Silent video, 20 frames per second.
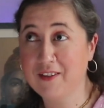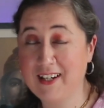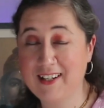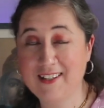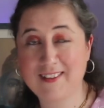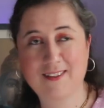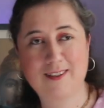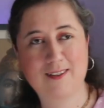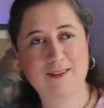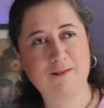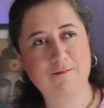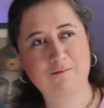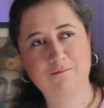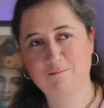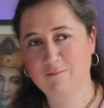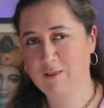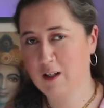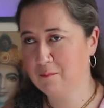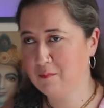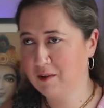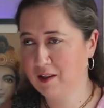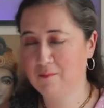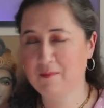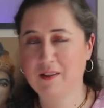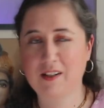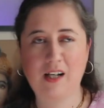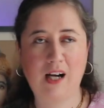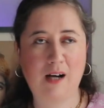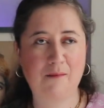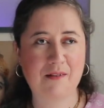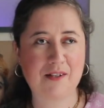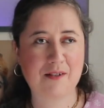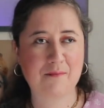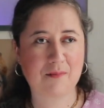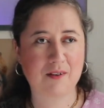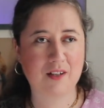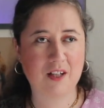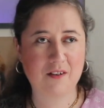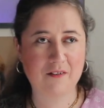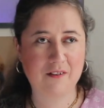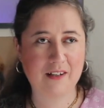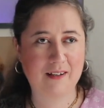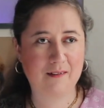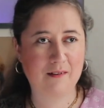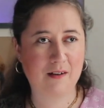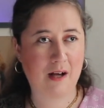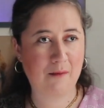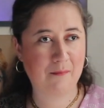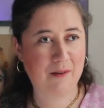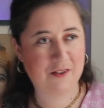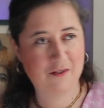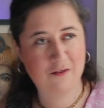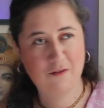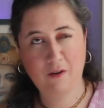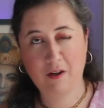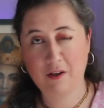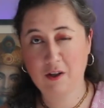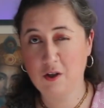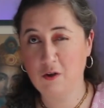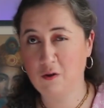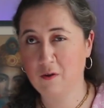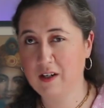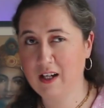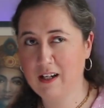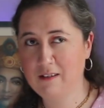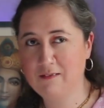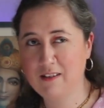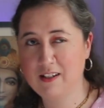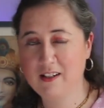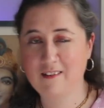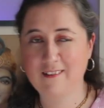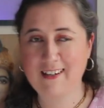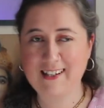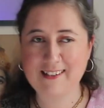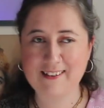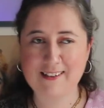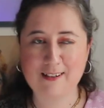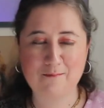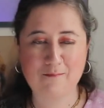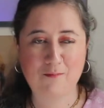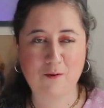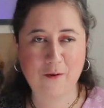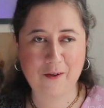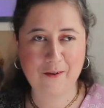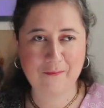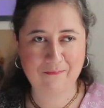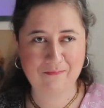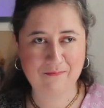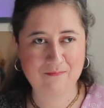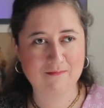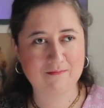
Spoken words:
to answer, you know, put them in the comments below, and I might do a Q&A video at some point.